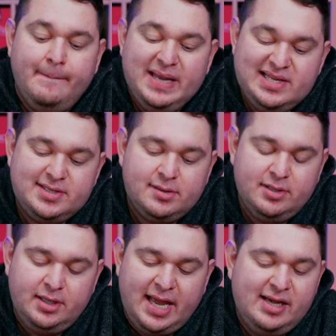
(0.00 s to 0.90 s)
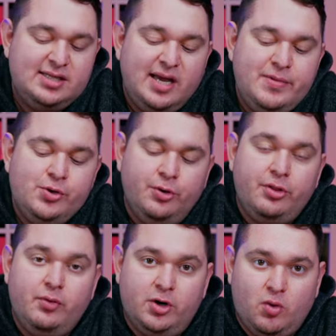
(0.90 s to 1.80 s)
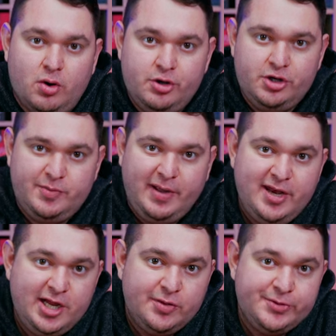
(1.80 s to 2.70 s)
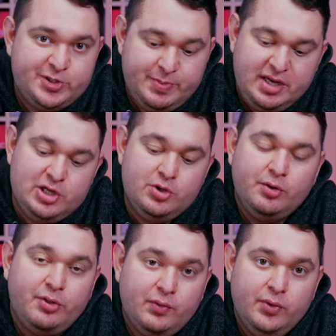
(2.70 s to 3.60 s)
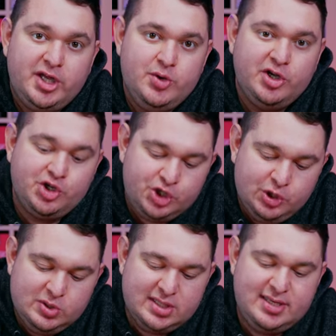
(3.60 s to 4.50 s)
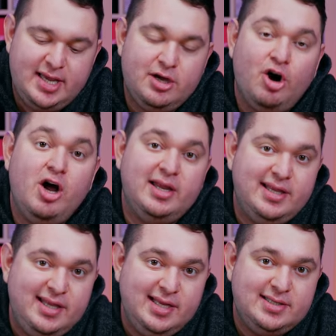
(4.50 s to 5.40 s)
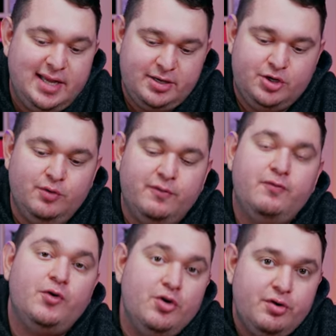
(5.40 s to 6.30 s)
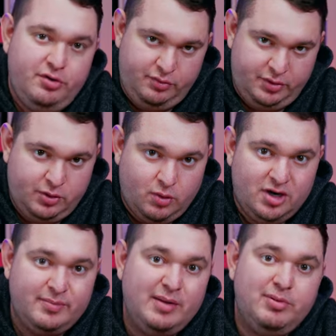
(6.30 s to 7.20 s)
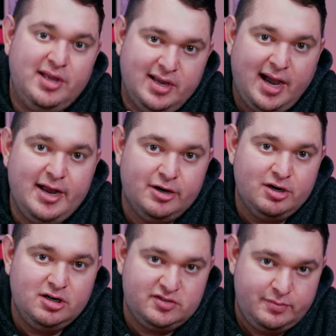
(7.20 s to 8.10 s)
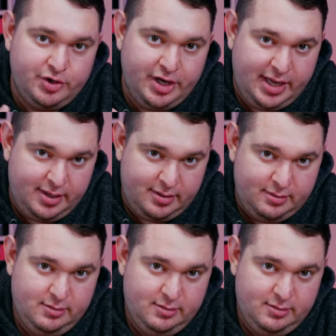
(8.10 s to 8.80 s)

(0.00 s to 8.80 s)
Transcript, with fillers: Basically, anytime you go through a corner, depending on the speed you go through it, you can choose to take on heat and go further through the corner by playing higher cards from your hand.